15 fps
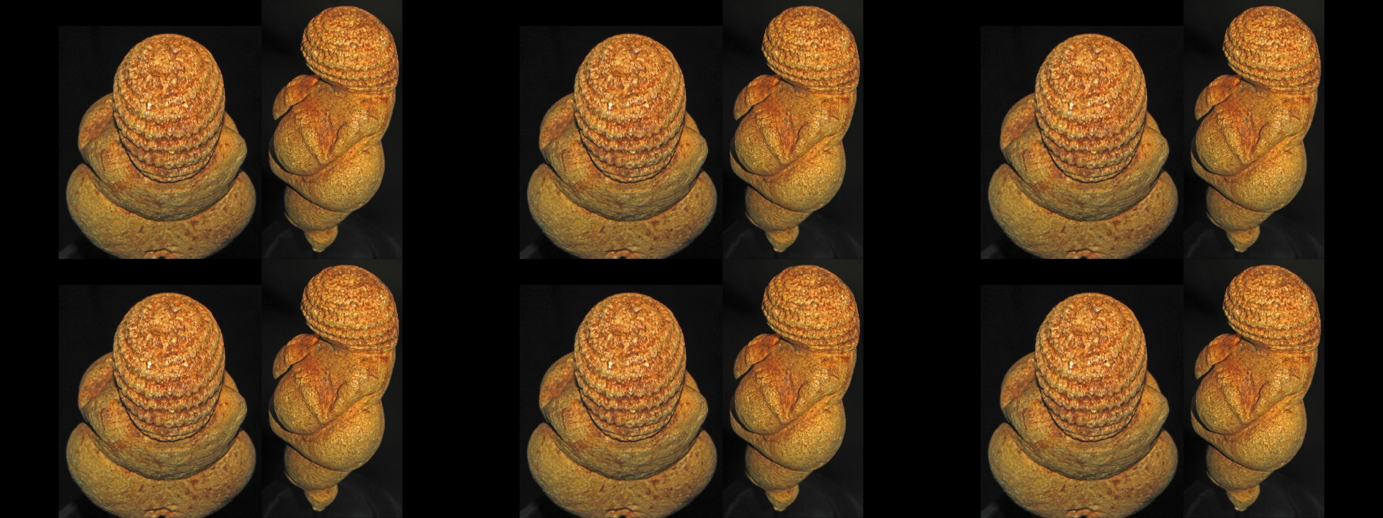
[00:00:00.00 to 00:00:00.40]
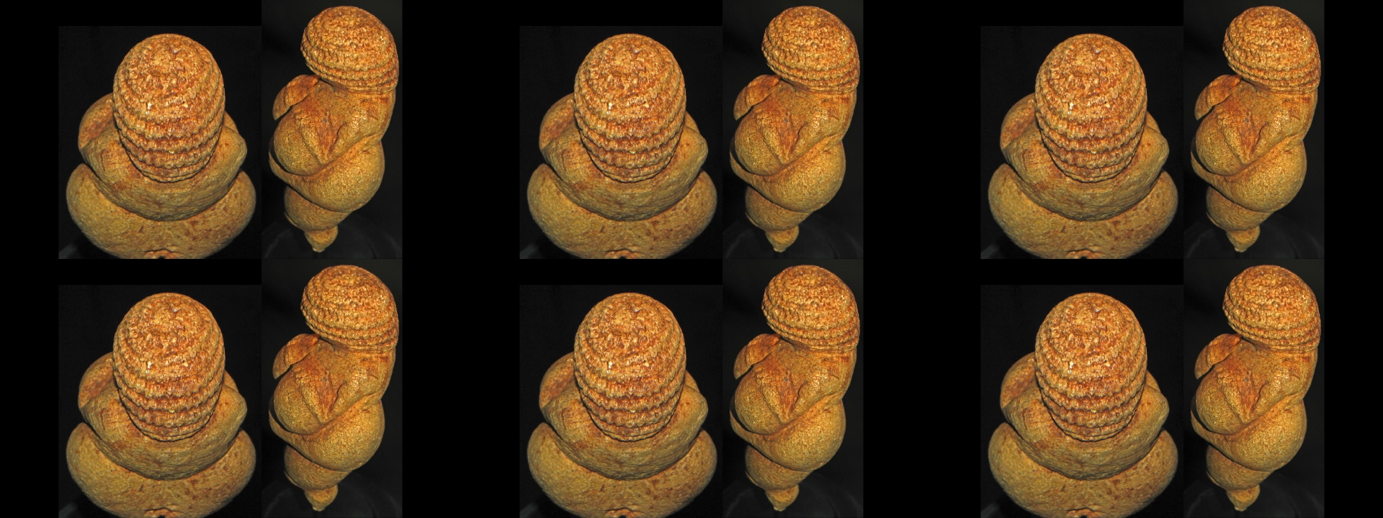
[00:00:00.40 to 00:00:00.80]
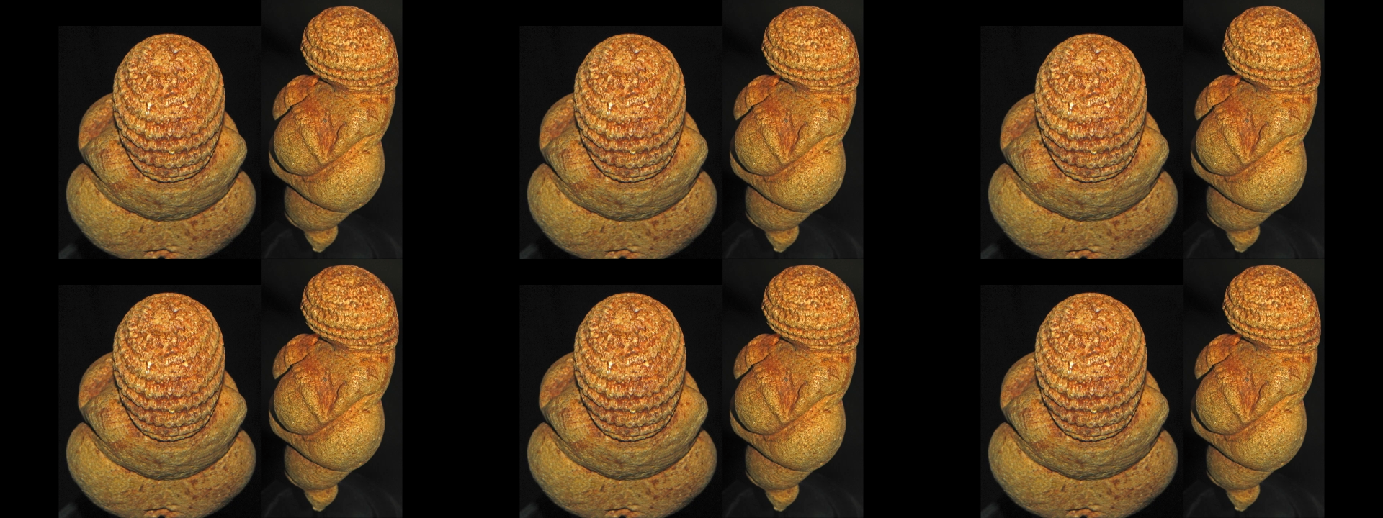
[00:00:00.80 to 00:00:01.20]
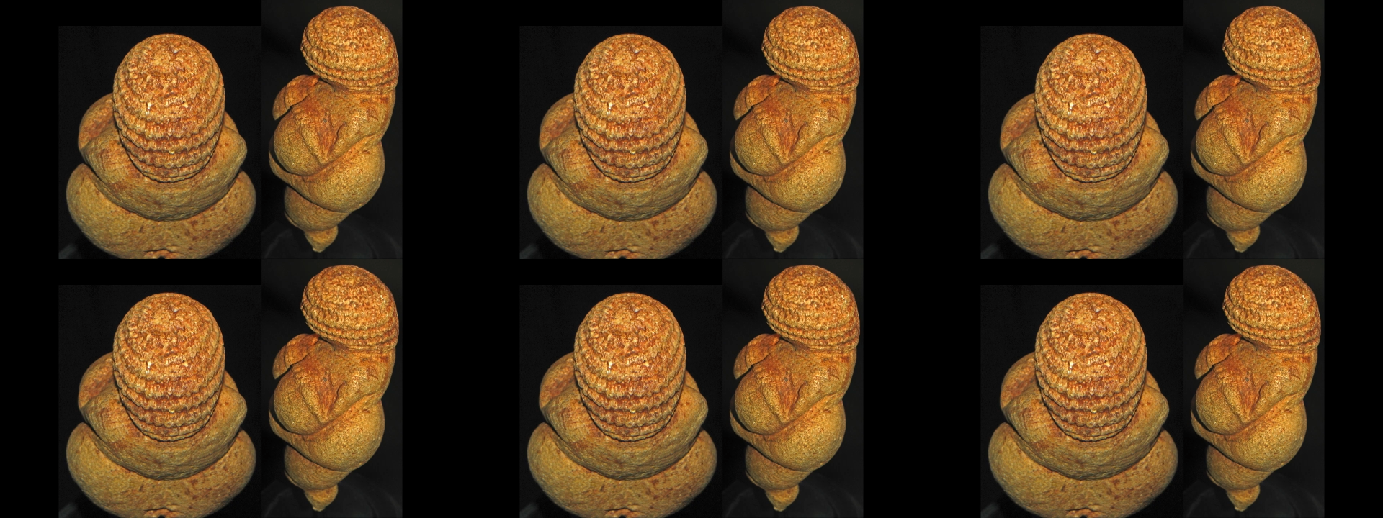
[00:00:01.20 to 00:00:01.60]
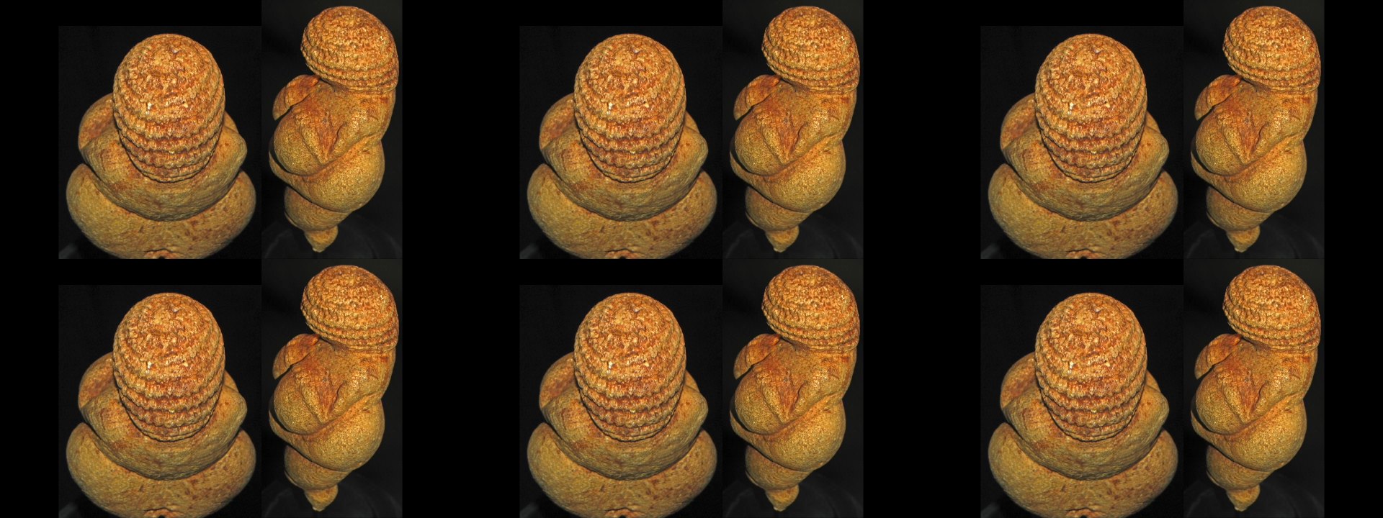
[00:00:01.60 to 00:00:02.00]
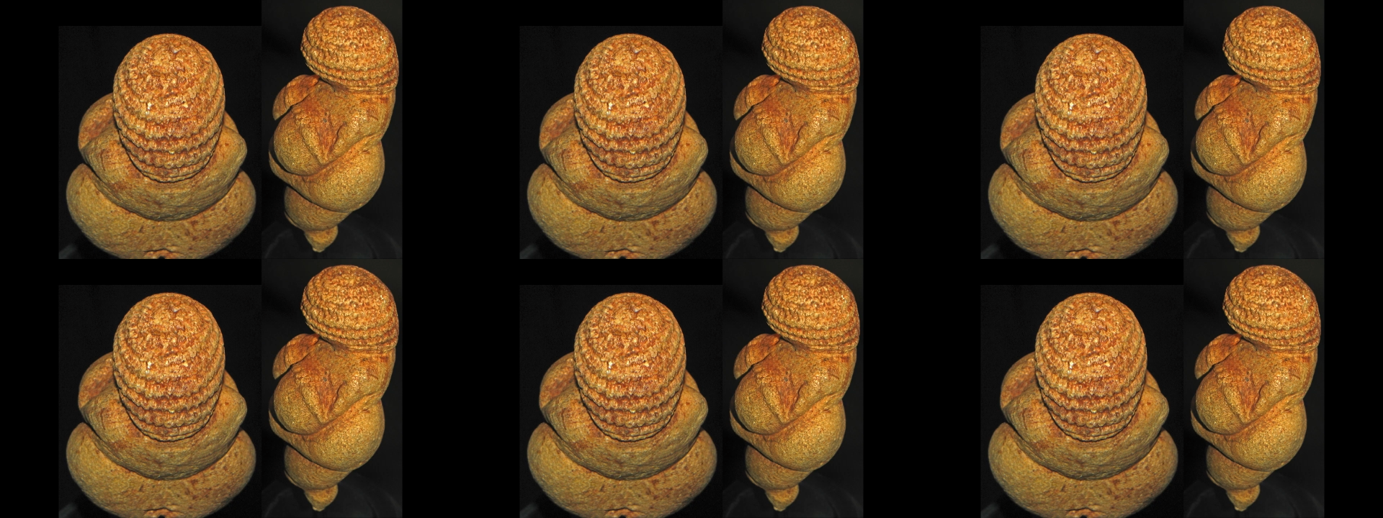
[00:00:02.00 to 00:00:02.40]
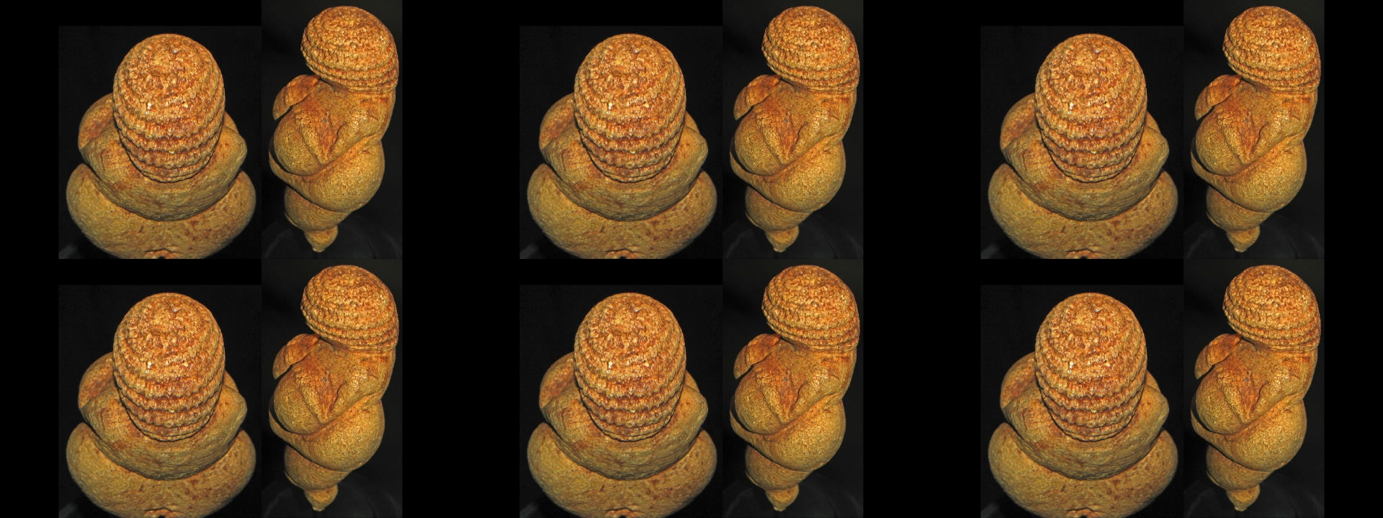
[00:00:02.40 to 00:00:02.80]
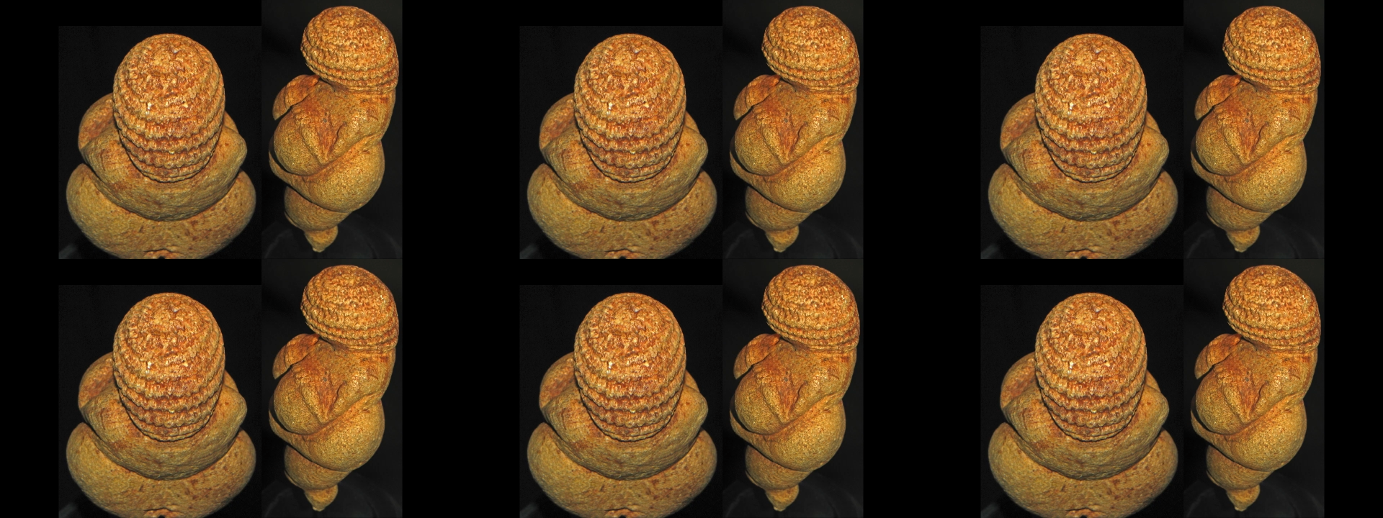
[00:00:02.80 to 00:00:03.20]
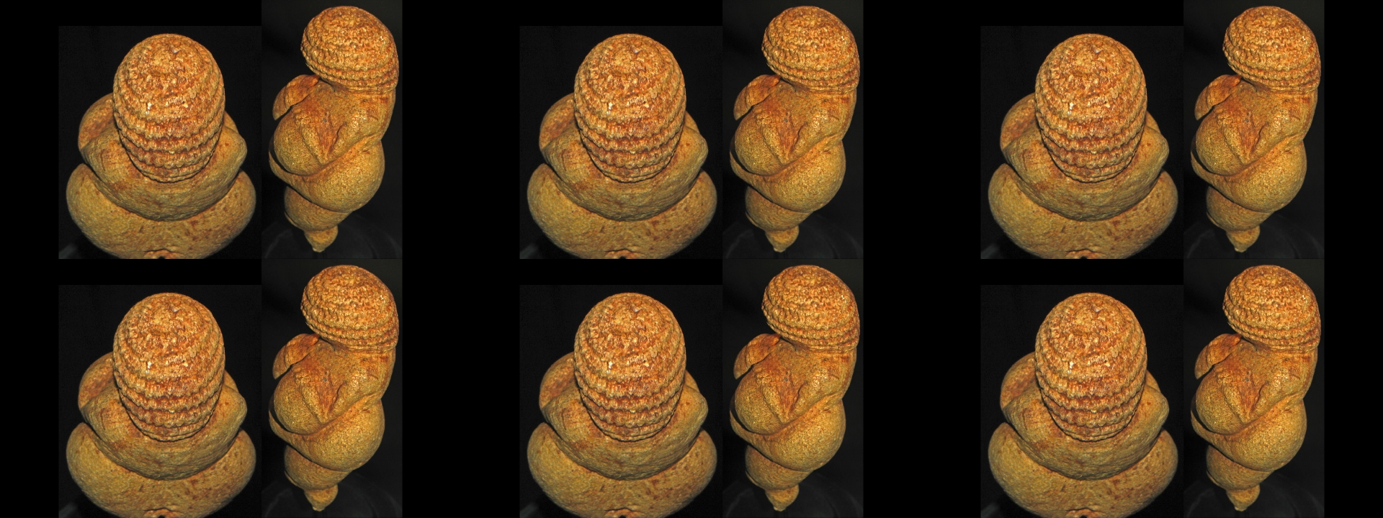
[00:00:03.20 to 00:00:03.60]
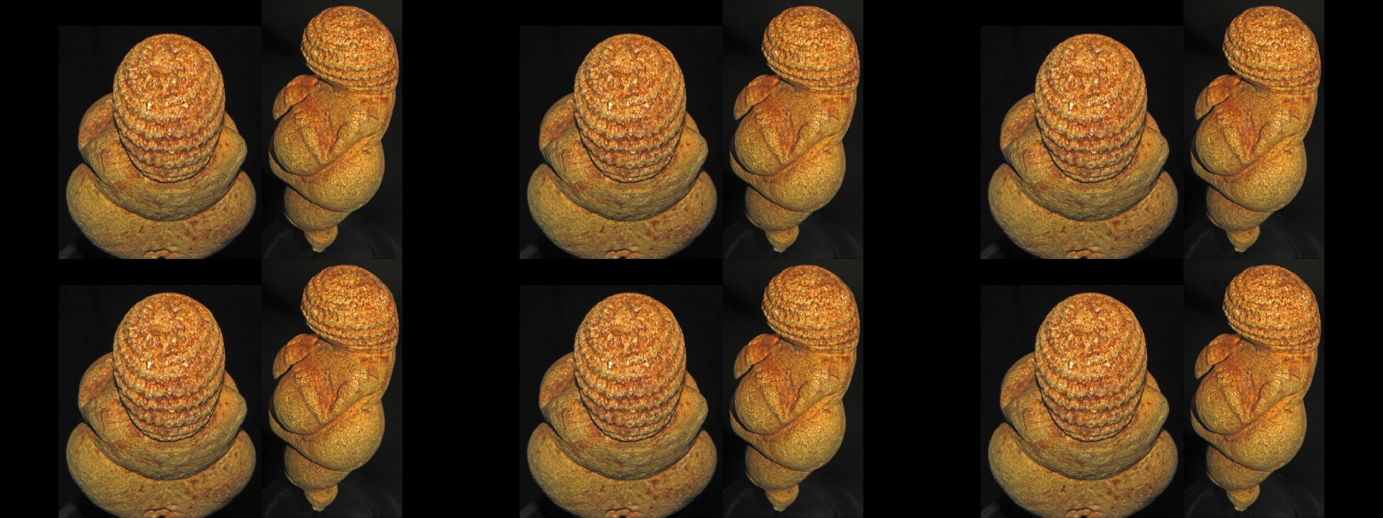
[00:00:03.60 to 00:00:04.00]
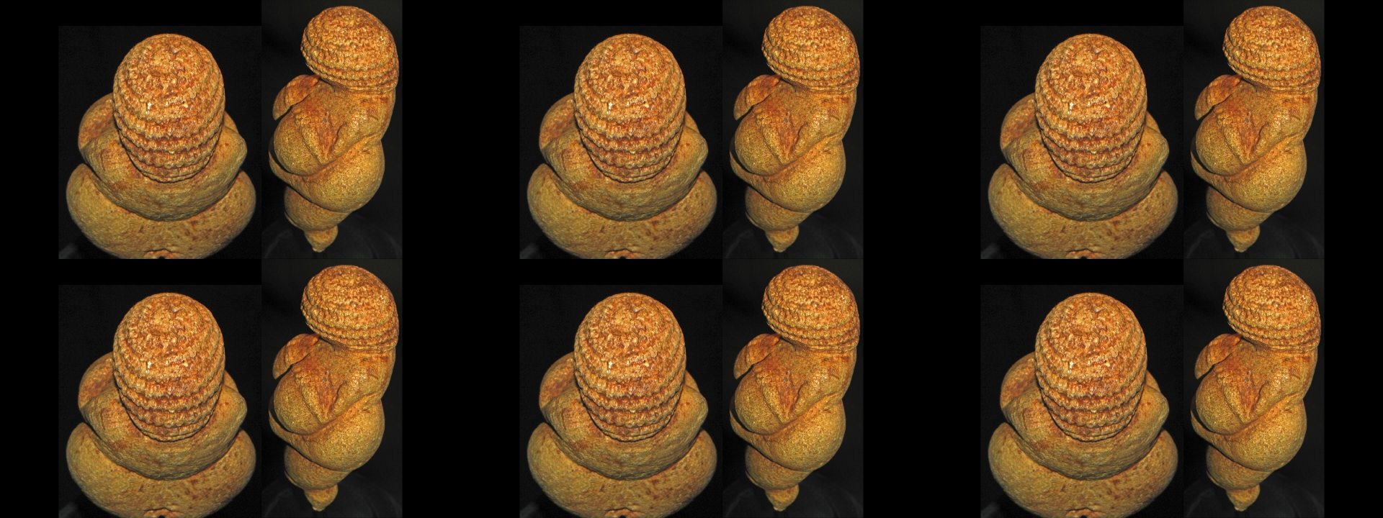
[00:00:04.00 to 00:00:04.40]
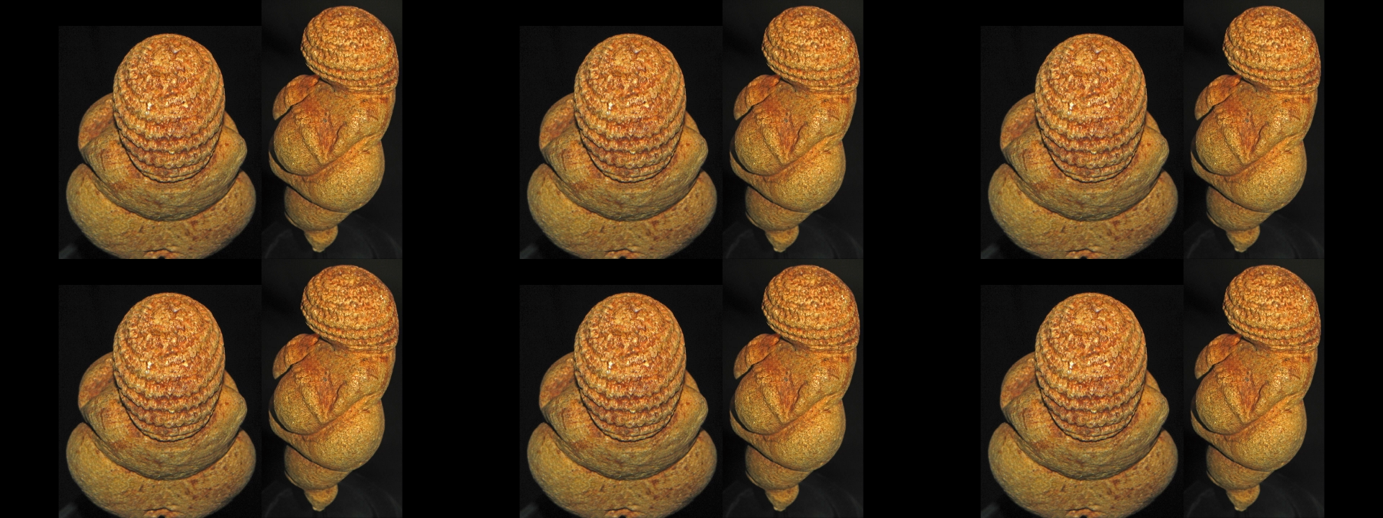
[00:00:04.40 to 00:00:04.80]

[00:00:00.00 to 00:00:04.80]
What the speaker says: No face is visible, so there are no lips to read.